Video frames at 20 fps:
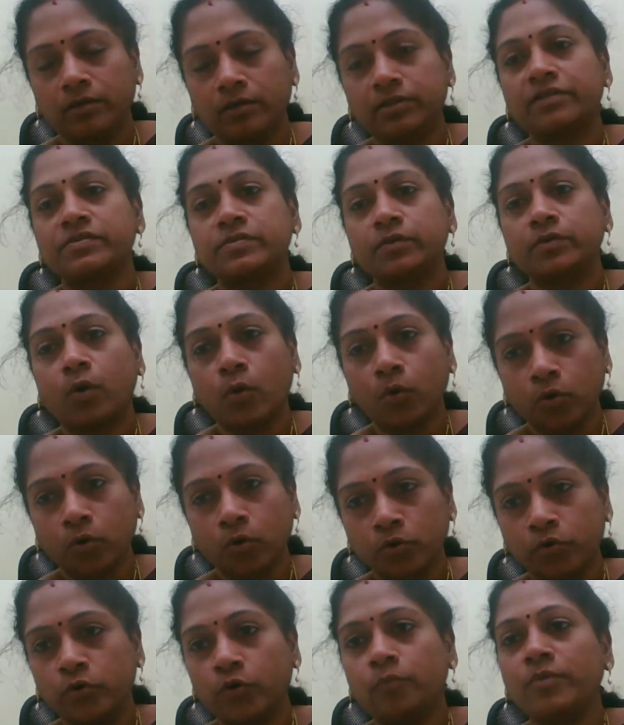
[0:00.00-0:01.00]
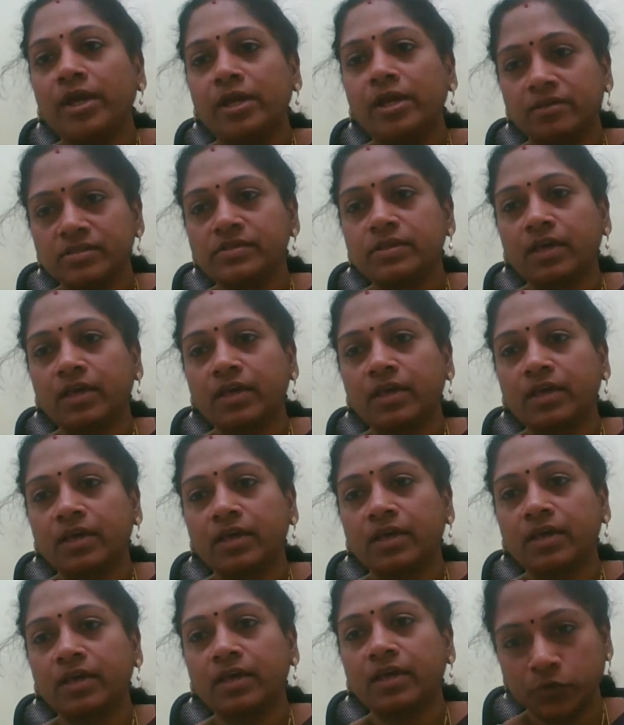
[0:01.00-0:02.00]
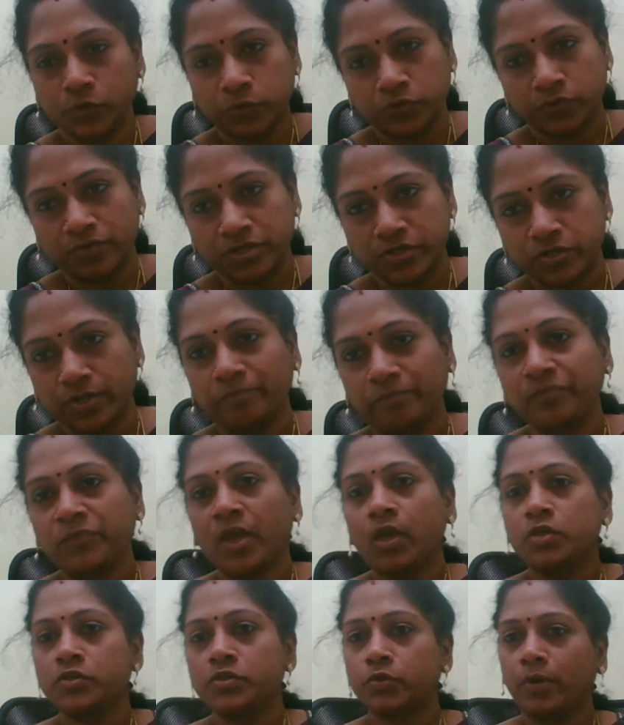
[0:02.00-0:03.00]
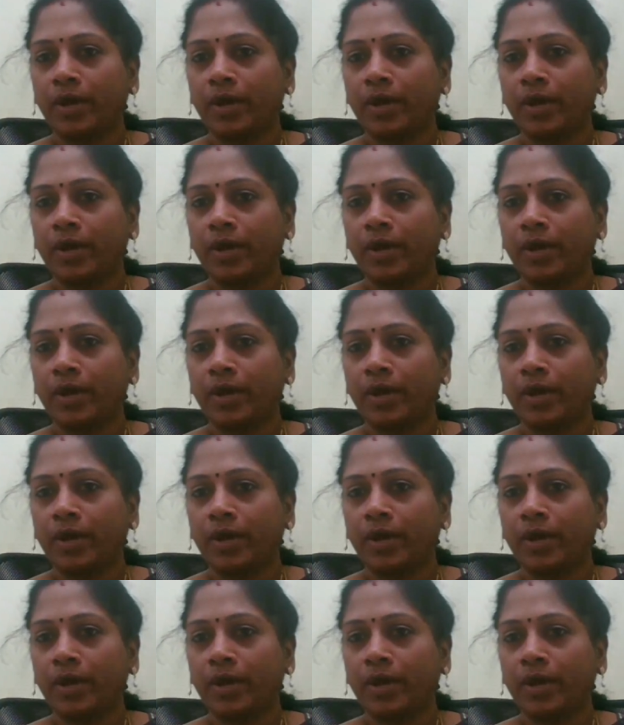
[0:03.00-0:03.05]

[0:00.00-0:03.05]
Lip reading: that is O group in this emergency situation.